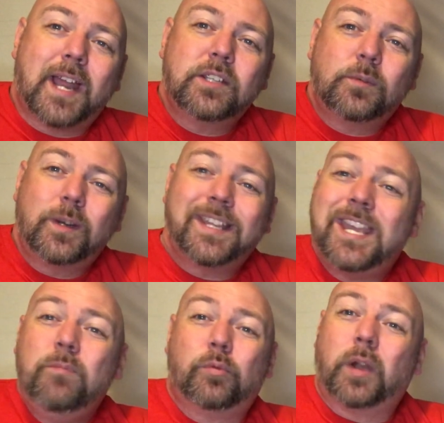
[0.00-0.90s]
I just want to
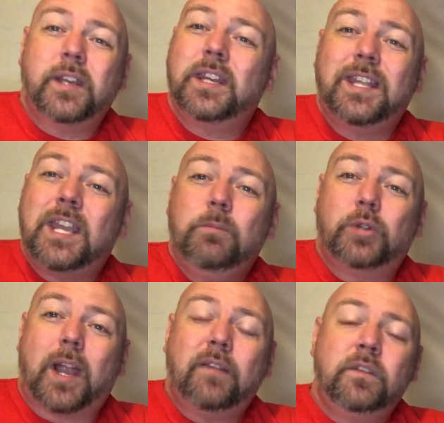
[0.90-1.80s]
keep running and keep
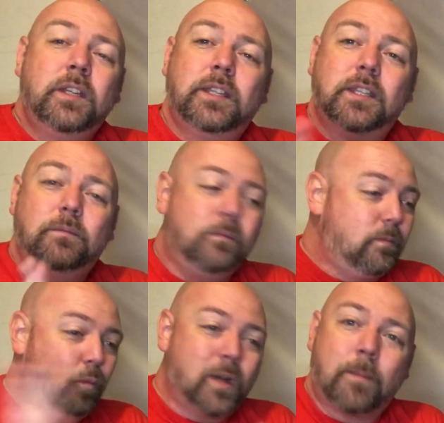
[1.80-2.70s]
driving, and then
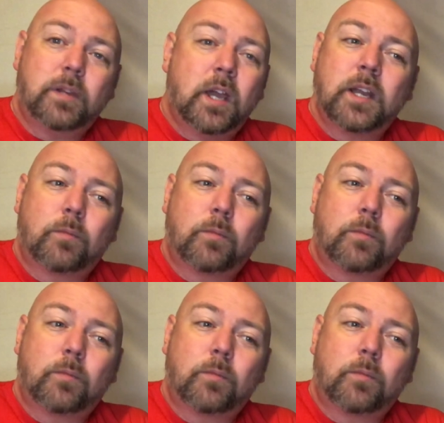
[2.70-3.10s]
when I'm done,